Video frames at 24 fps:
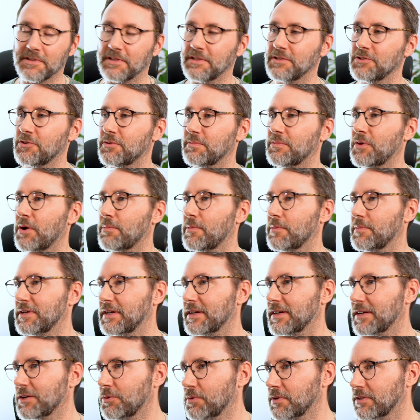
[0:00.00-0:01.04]
you're
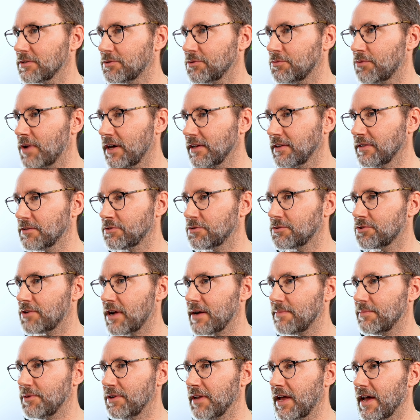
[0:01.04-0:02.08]
probably going to run into
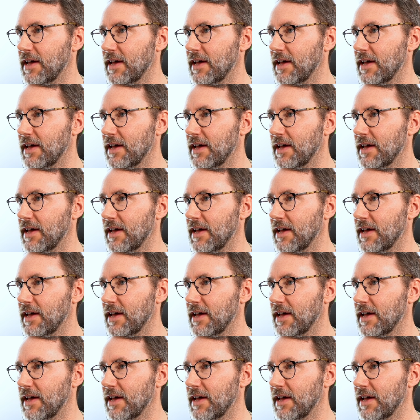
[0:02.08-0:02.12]
trouble